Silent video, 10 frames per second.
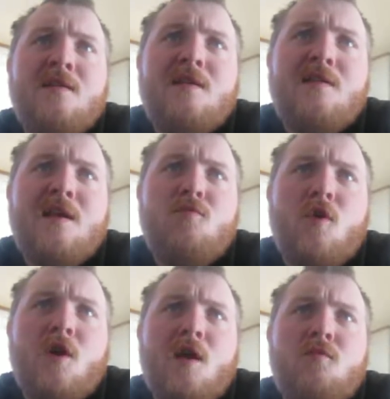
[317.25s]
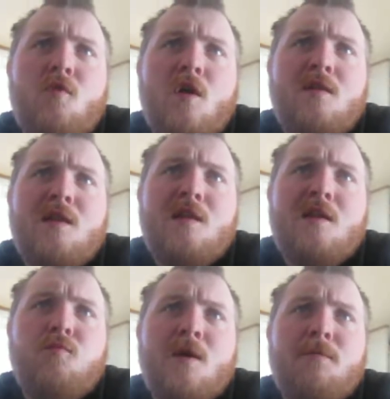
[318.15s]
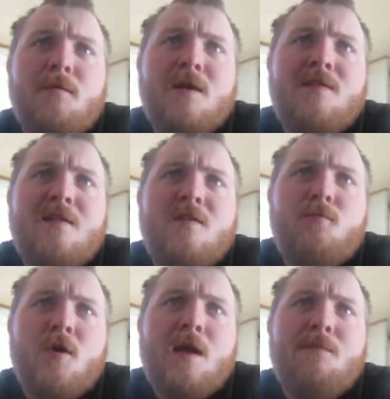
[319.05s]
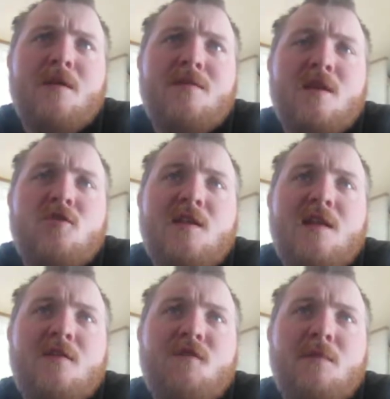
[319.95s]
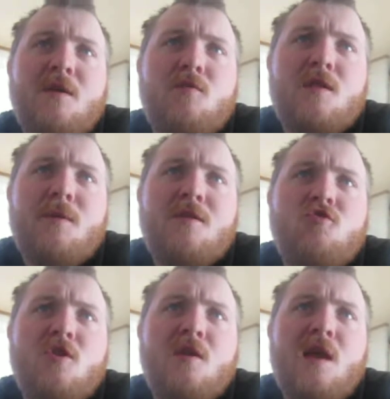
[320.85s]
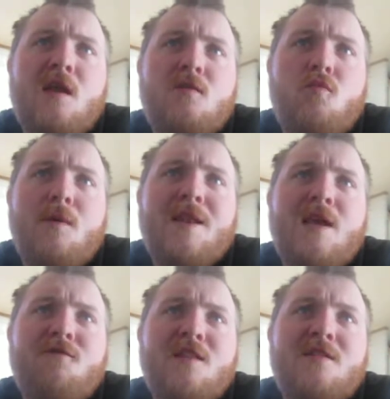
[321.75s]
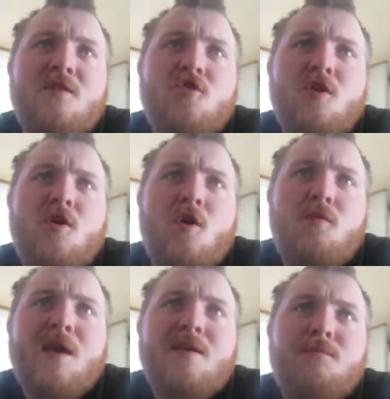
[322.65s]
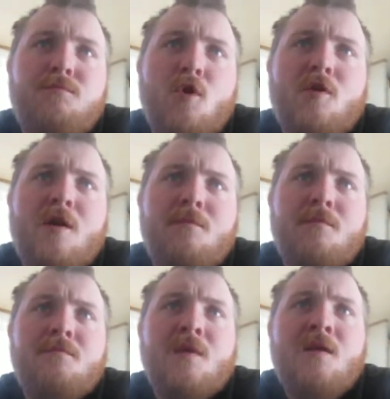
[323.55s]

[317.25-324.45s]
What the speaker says: disease were enrolled in at least one public assistance program, such as aid to families with dependent children and women, infants, and children or weak program.